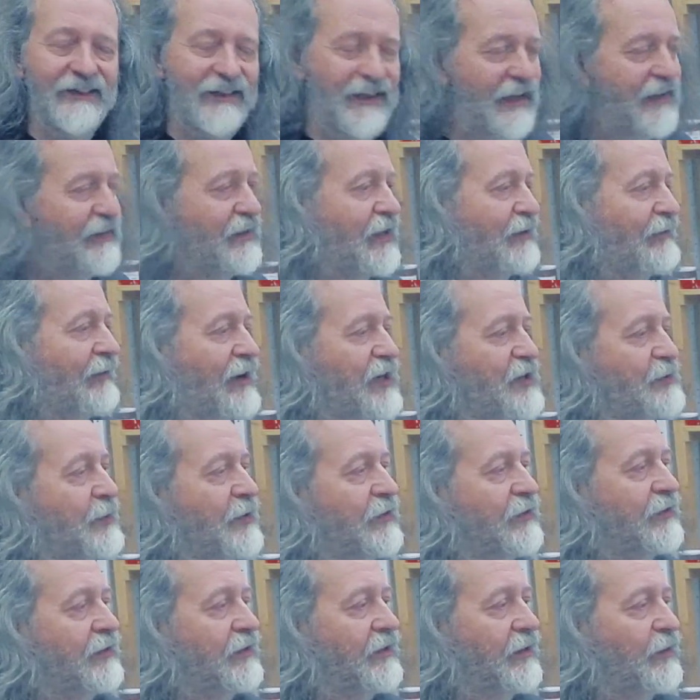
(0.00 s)
In the
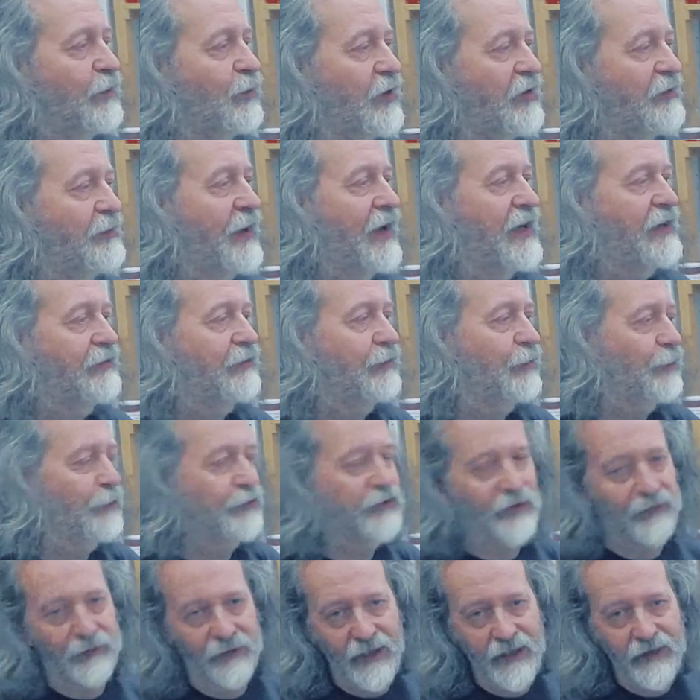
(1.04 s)
arrangement that we've made for
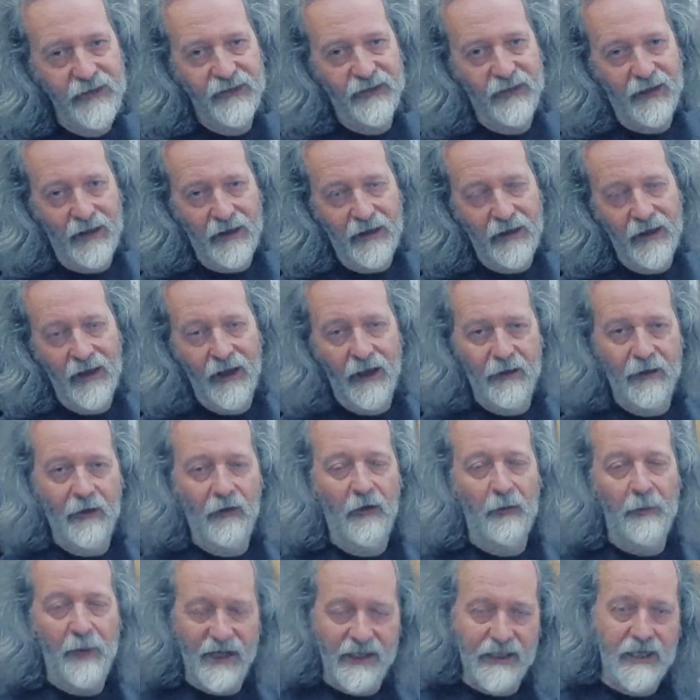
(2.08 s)
Autumn Leaves here, and on
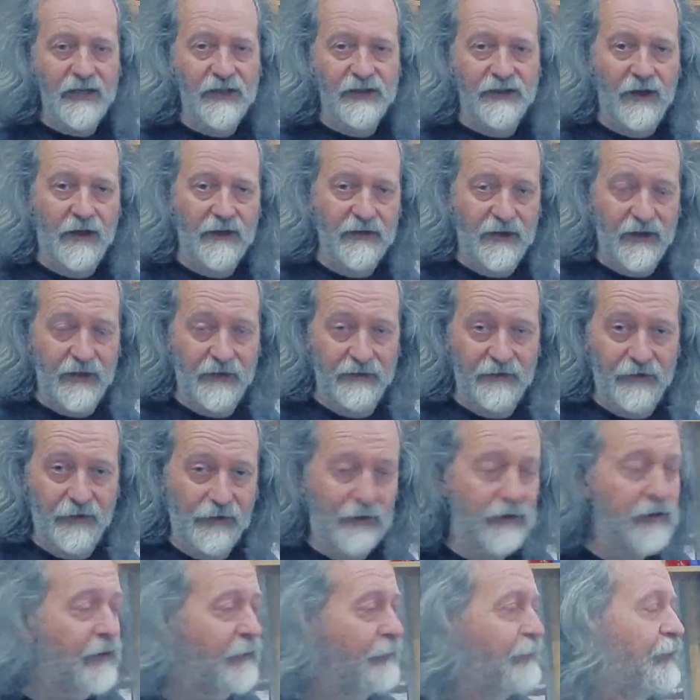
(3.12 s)
the backing track that
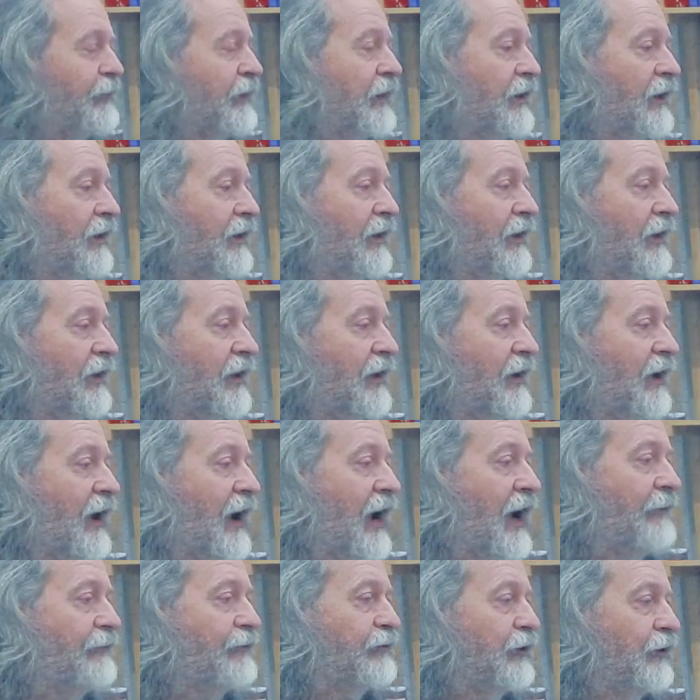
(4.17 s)

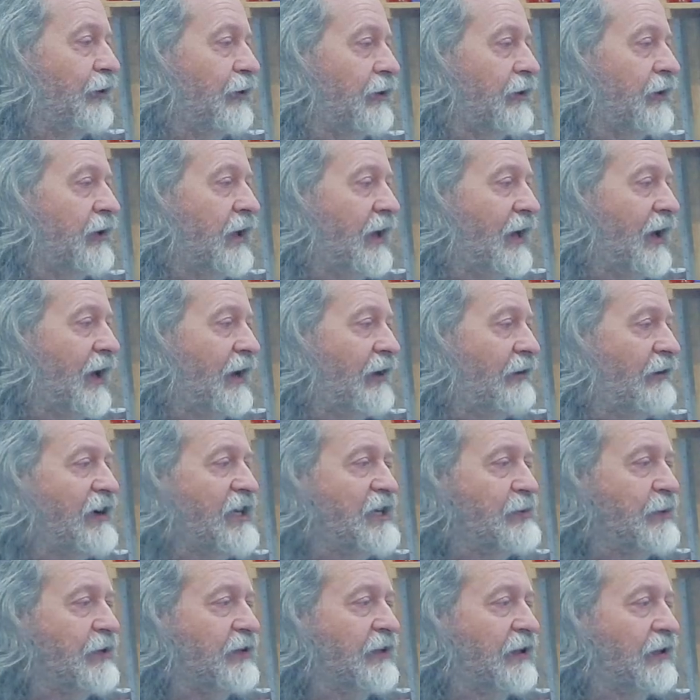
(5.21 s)
I've done an
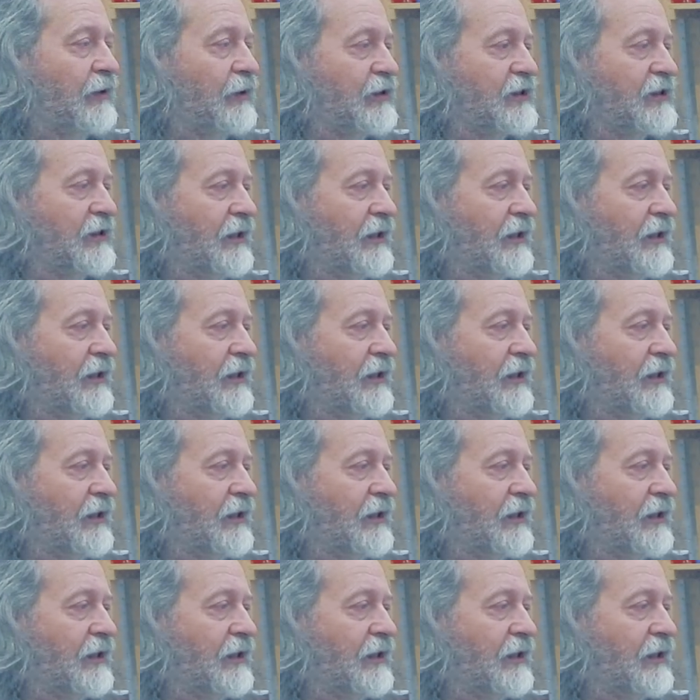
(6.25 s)
arrangement that looks